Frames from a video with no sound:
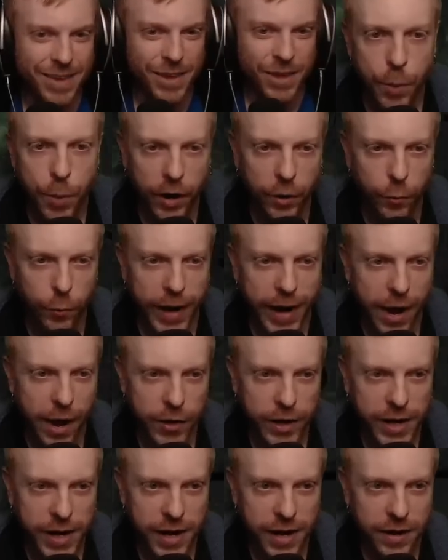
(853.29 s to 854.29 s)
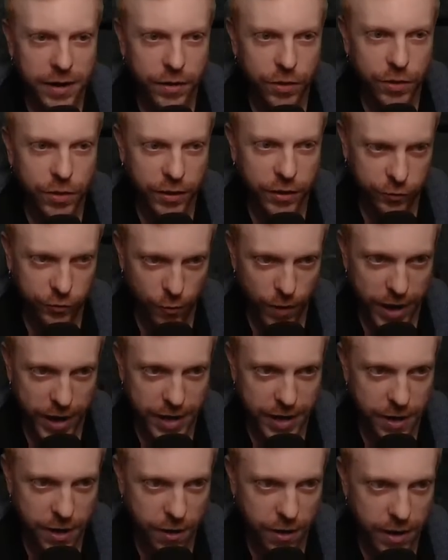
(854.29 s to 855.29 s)
But in reality, this right
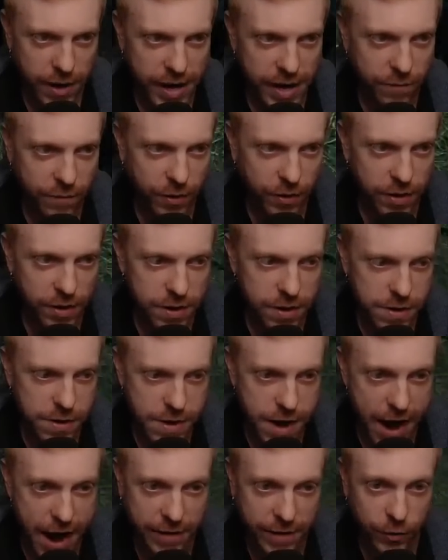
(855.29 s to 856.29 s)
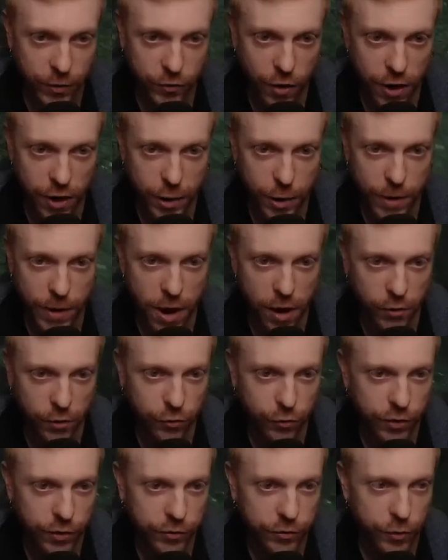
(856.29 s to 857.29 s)
here, even not even talking about
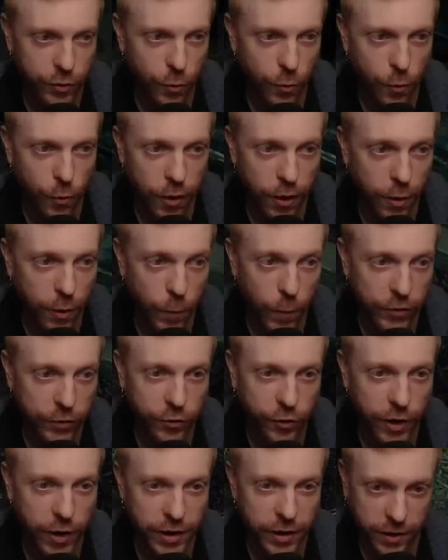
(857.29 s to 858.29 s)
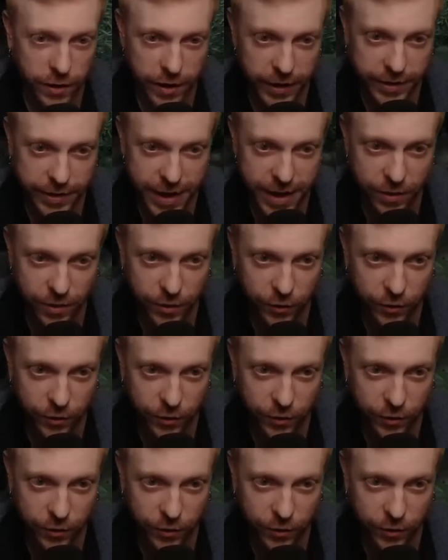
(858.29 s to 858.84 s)
Huntress or Wesker or anything like that,